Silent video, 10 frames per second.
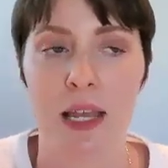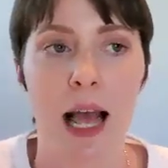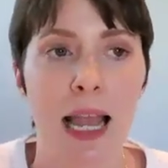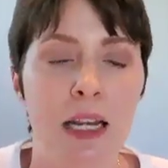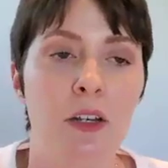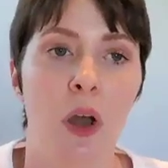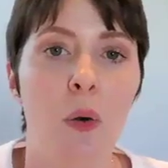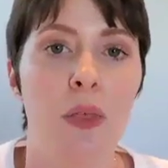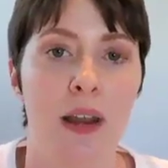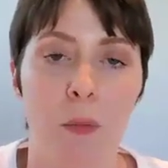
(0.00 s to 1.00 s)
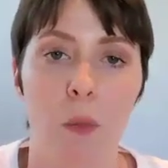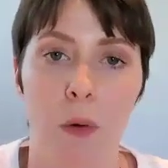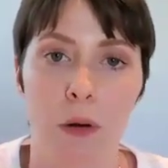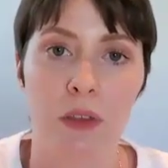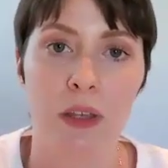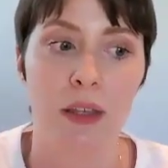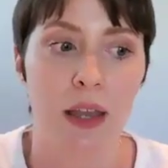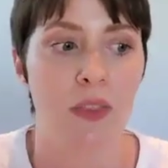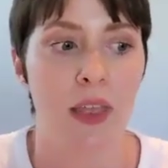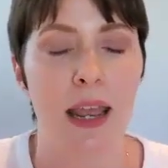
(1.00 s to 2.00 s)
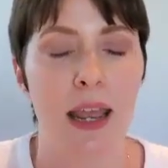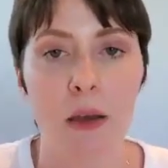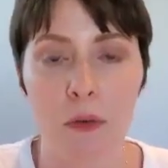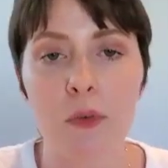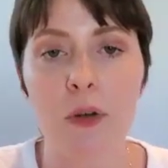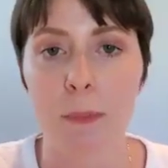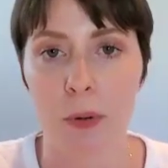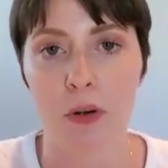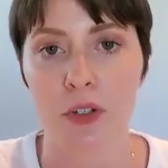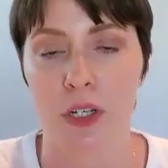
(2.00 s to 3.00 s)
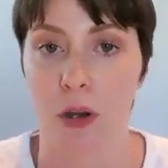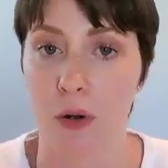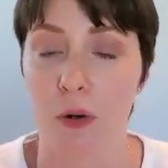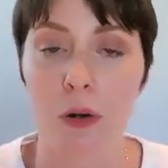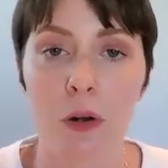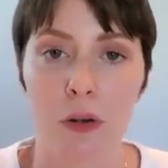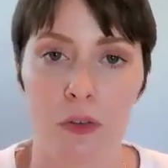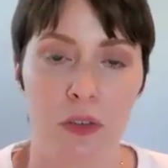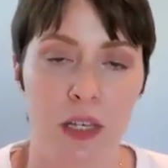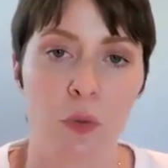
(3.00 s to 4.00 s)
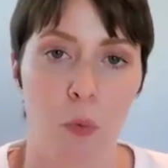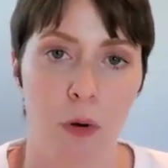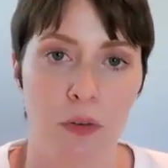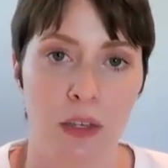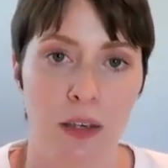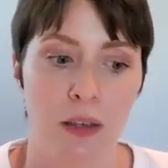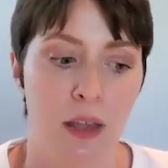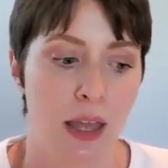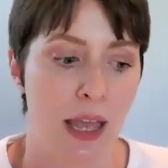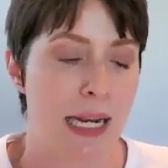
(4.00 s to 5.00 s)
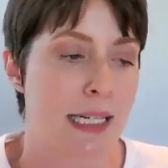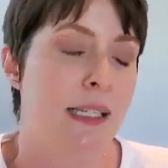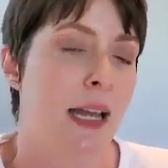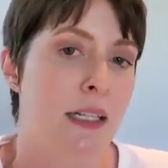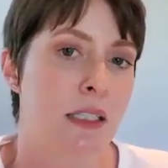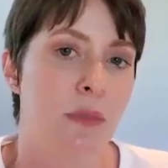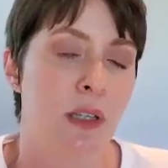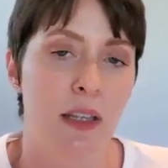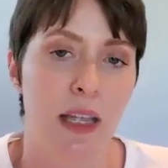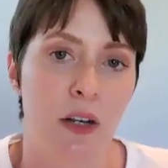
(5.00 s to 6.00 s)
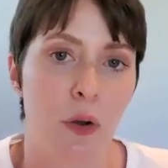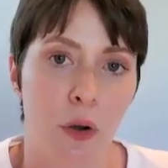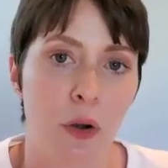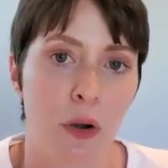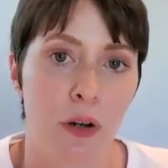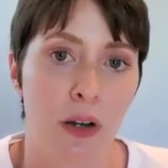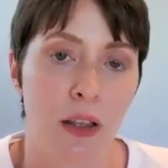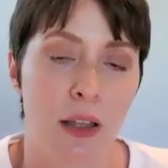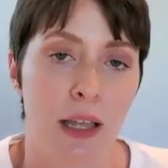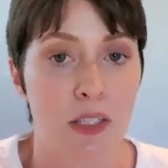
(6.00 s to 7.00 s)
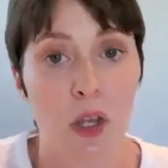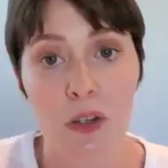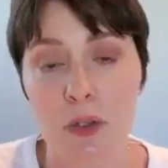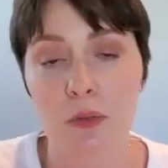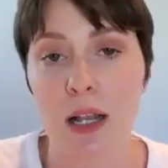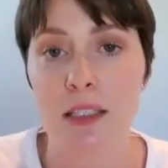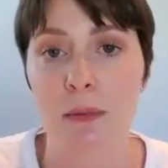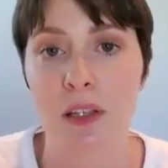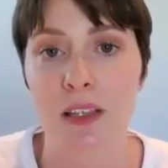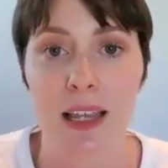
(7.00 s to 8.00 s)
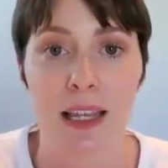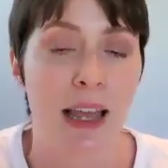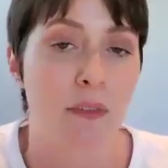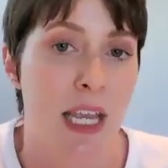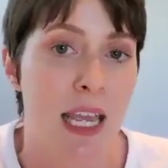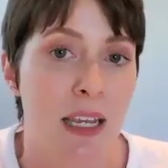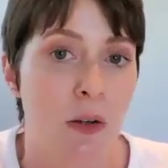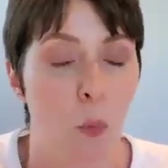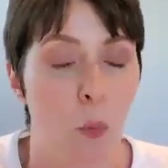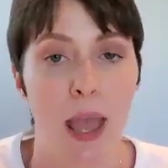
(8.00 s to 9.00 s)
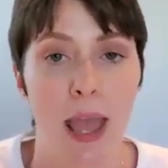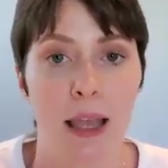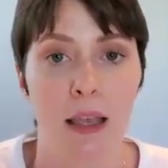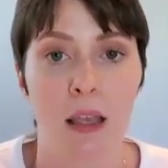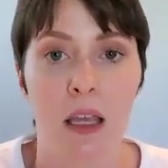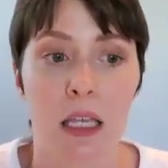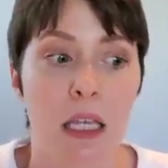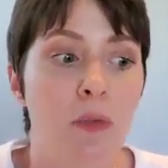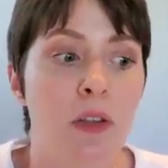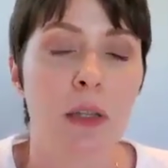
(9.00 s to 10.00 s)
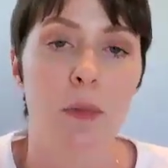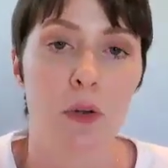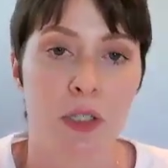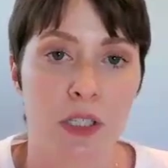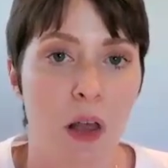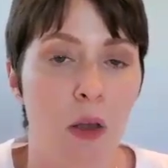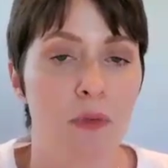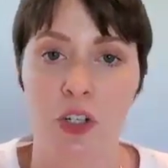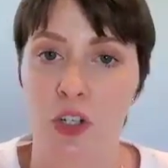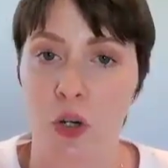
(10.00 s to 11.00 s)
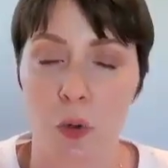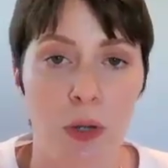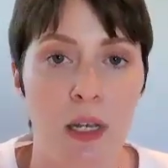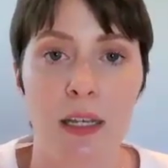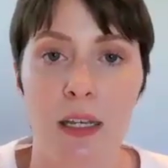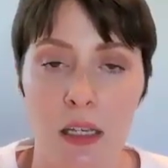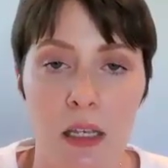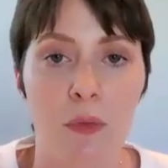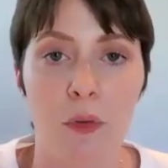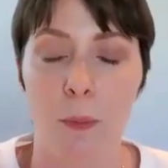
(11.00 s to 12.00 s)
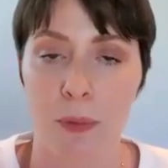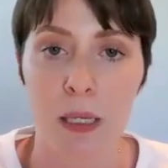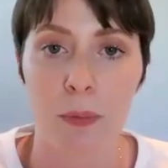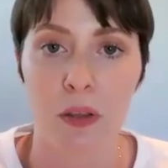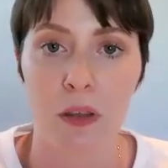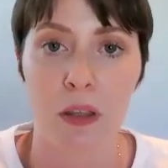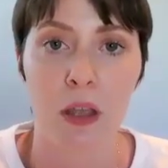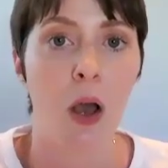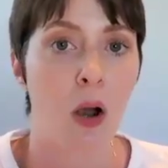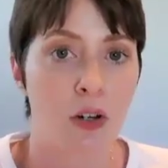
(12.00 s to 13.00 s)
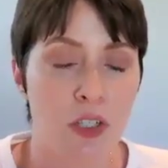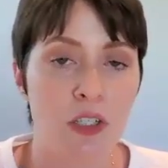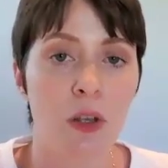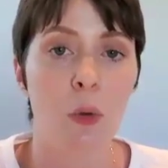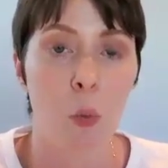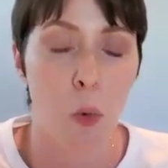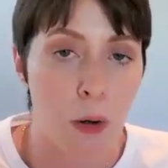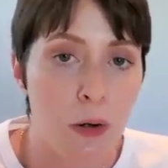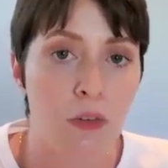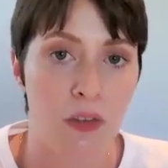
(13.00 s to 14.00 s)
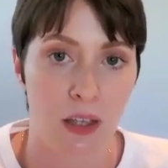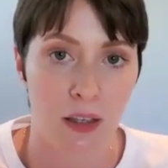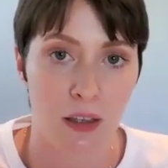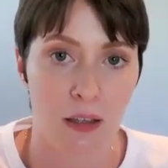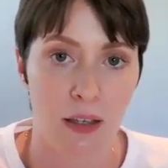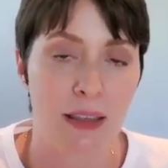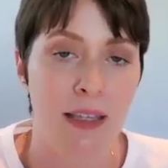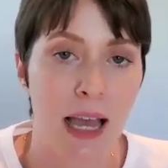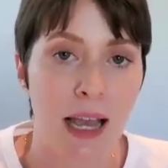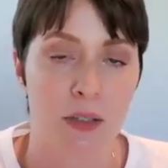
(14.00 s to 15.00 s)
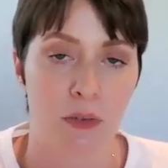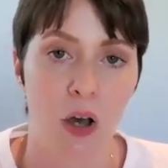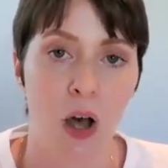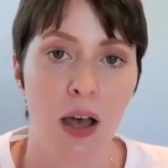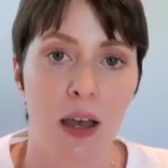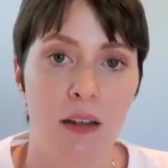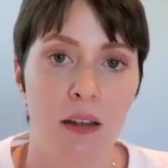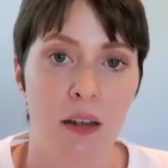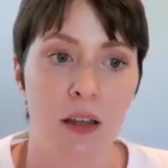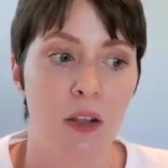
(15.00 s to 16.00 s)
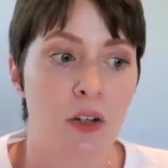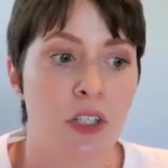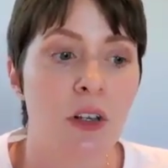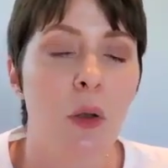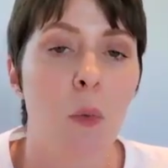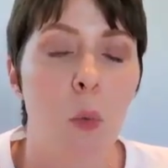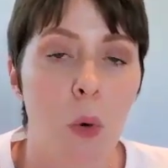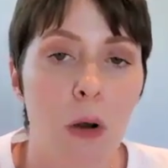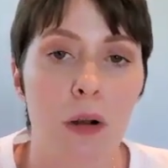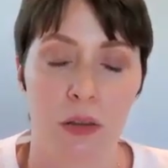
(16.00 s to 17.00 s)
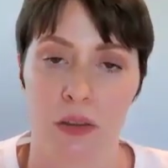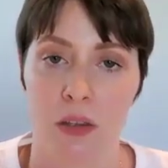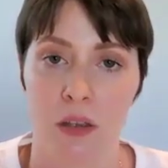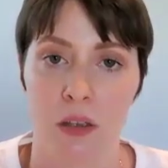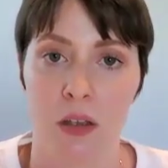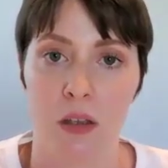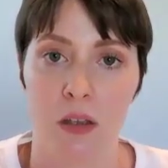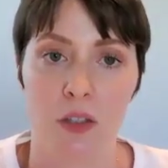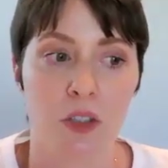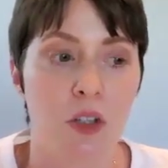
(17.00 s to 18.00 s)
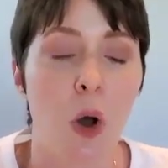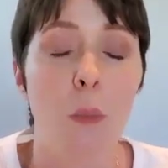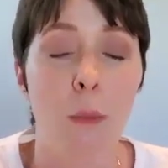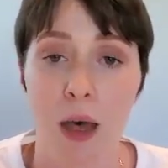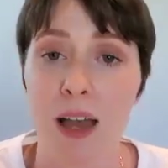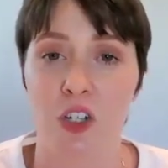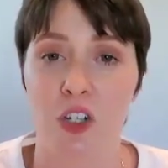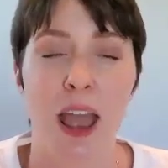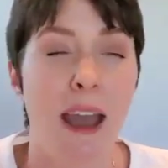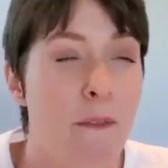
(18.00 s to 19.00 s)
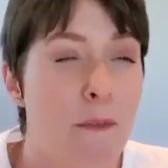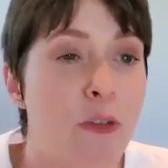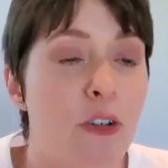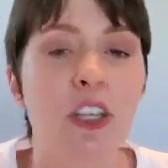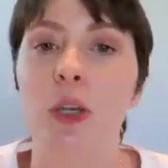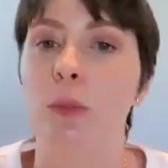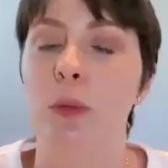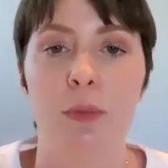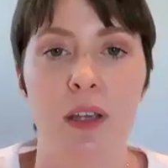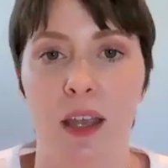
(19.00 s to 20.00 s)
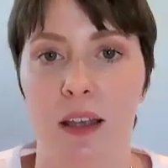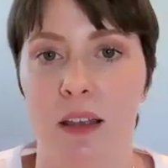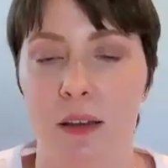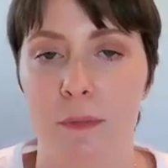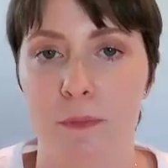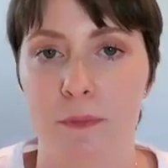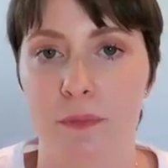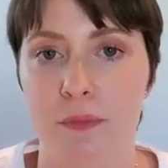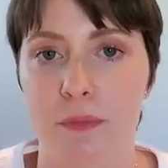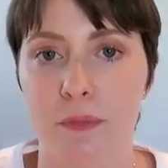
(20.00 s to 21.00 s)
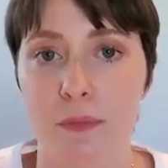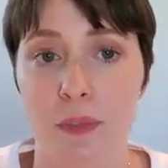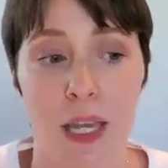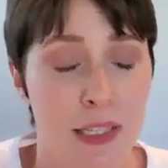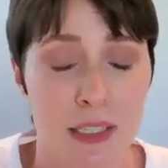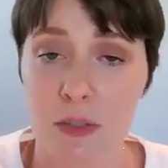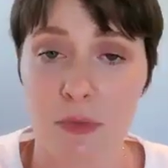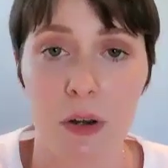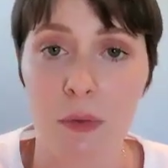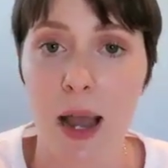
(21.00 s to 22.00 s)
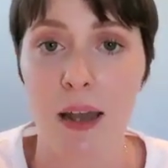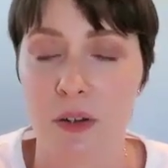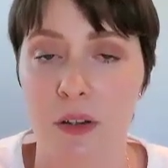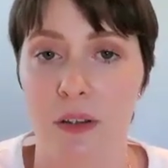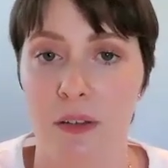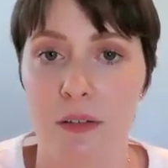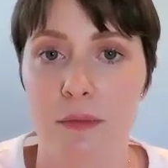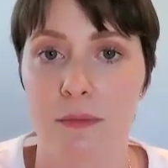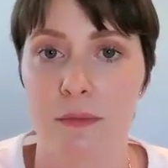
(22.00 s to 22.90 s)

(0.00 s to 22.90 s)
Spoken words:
that I know that I'm worthy and that every person on earth is worthy. And it's not something they can earn. It's also not something they can have taken away. Even the most selfish, greedy, evil people are still worthy in the eyes of God. They're still worth so much. Every human being. This is very radical.